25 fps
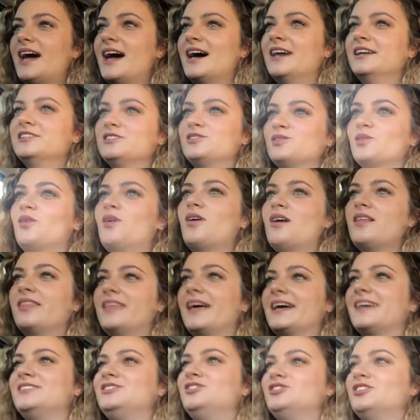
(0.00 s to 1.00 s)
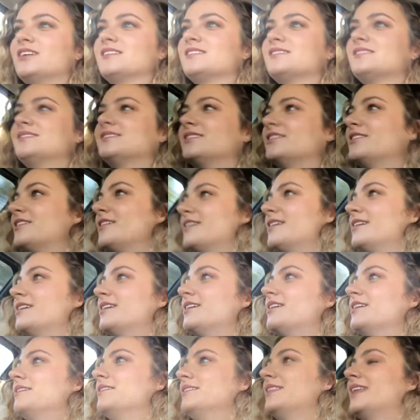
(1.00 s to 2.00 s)
And it's like just
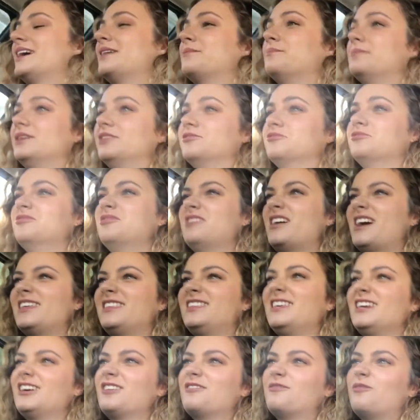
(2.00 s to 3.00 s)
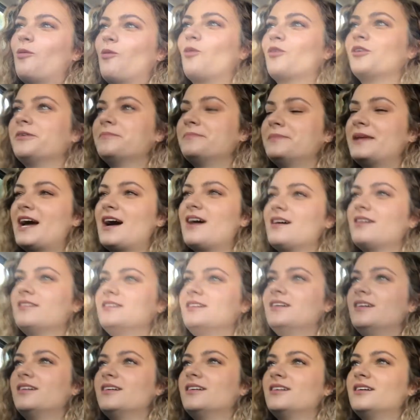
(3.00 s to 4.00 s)
the like middle, I think, of autumn now.
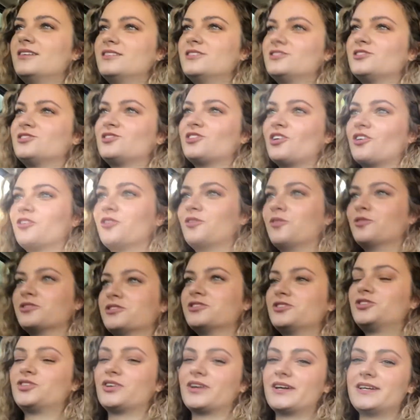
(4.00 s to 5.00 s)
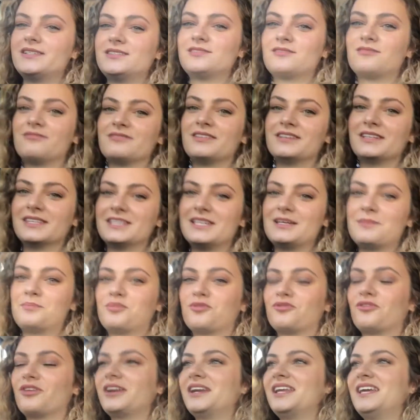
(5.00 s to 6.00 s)
So all the trees are really
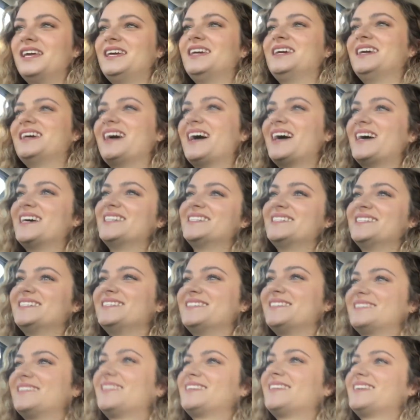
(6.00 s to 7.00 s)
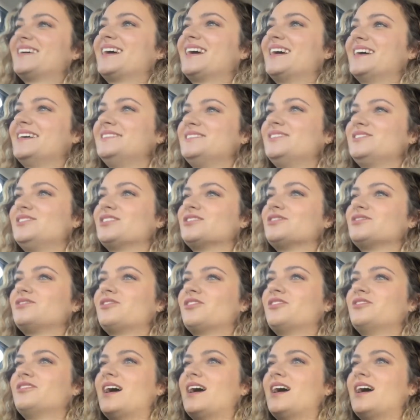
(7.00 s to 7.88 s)
pretty and it's just so